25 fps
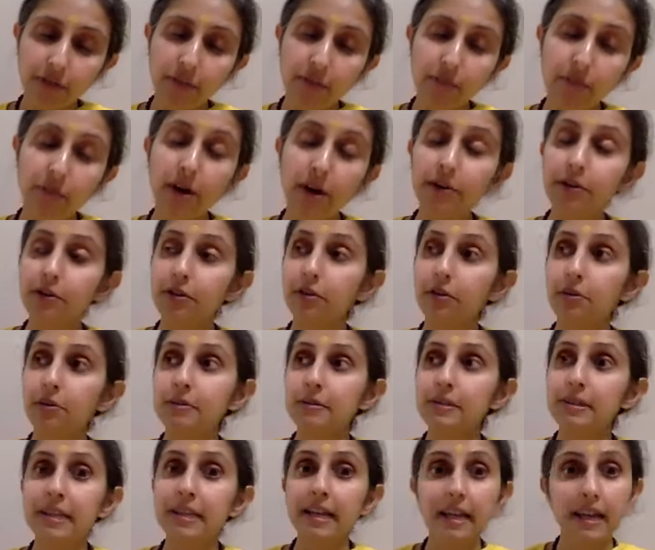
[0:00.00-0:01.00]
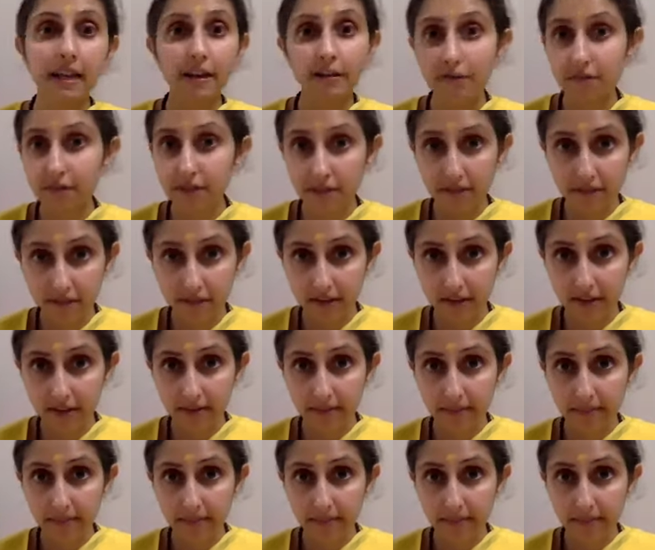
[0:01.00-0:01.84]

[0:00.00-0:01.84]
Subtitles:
one knows everything.